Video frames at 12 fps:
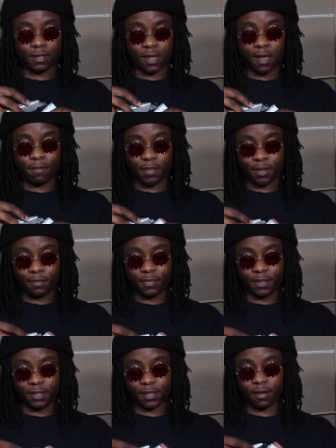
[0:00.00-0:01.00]
That must
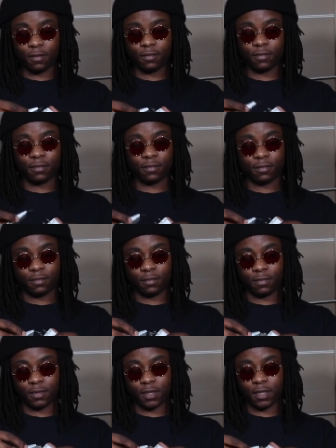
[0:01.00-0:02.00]
be so
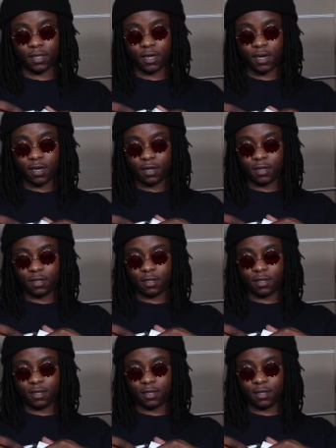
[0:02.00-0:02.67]
clear.